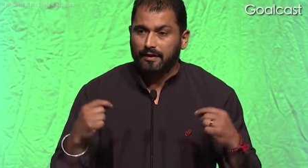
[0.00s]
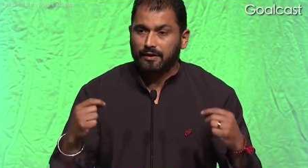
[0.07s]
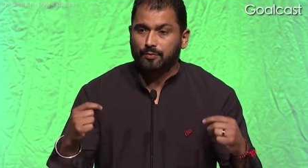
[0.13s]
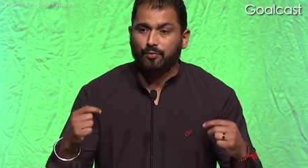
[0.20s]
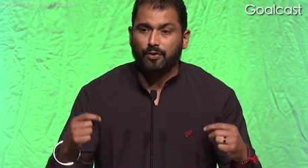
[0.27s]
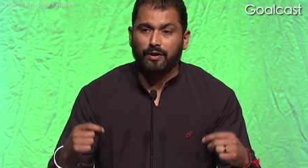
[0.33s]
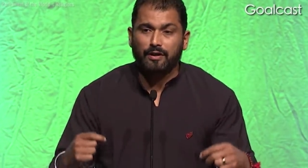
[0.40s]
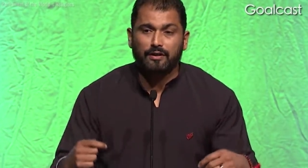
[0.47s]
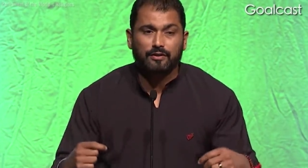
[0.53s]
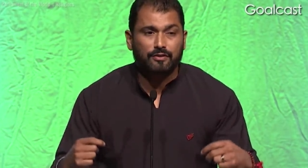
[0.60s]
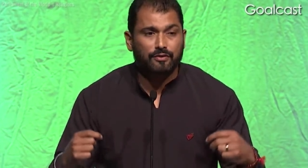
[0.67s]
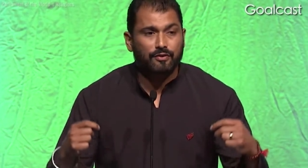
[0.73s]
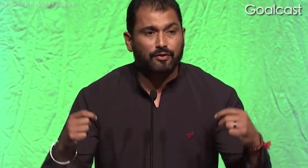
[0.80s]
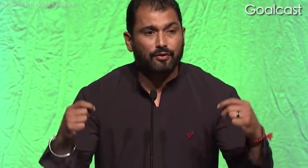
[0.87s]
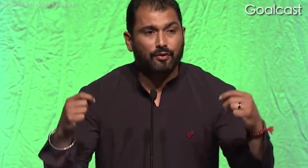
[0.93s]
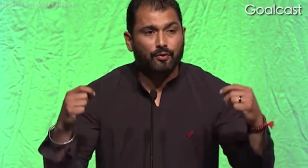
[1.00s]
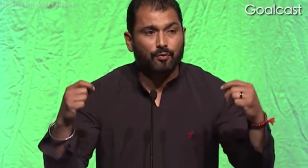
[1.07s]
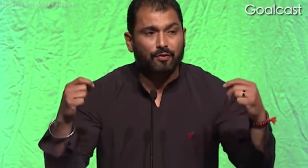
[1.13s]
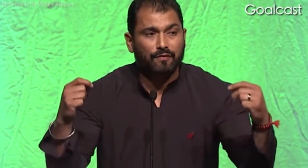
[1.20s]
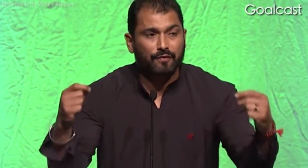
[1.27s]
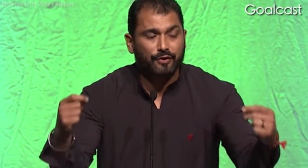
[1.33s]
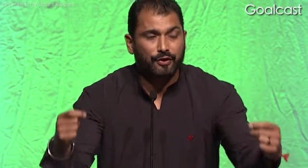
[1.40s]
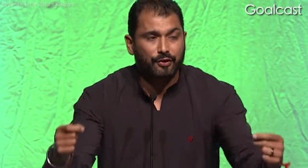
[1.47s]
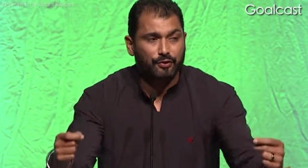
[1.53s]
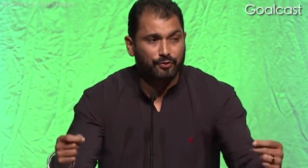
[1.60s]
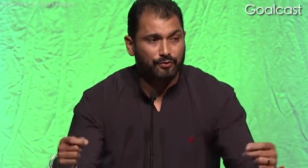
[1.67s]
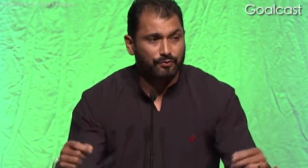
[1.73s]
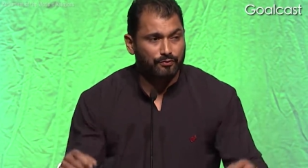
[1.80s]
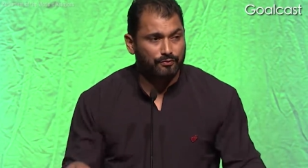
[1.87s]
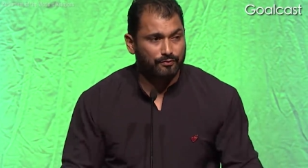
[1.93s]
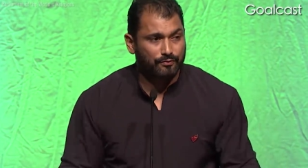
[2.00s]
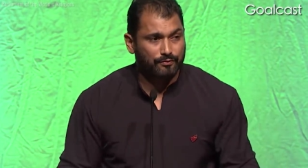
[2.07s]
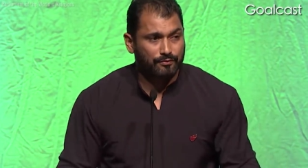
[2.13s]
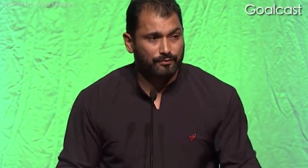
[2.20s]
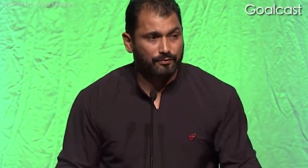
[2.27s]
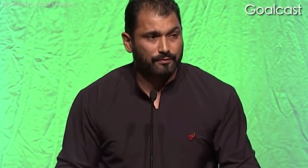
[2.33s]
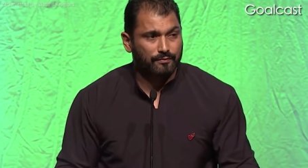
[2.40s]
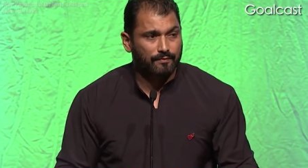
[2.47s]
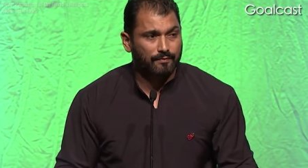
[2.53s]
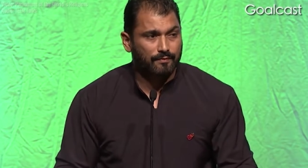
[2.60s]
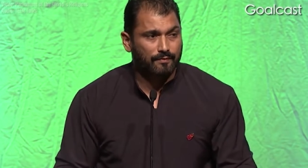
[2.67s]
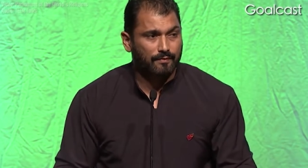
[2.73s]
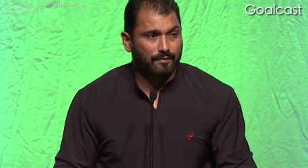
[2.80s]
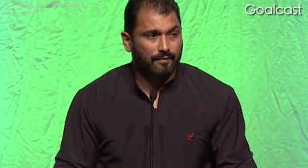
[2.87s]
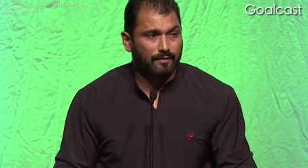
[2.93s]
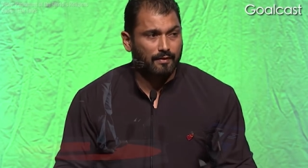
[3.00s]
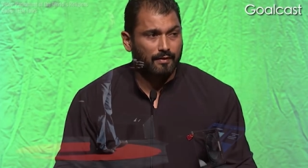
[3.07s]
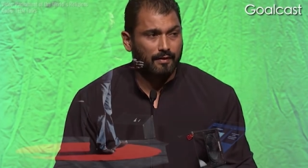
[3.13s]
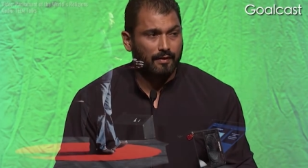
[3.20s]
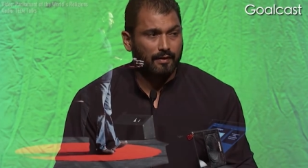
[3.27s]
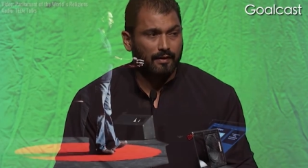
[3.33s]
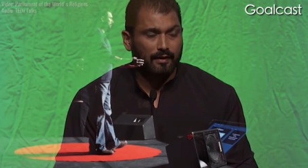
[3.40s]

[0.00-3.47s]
These prayers were for you. For us,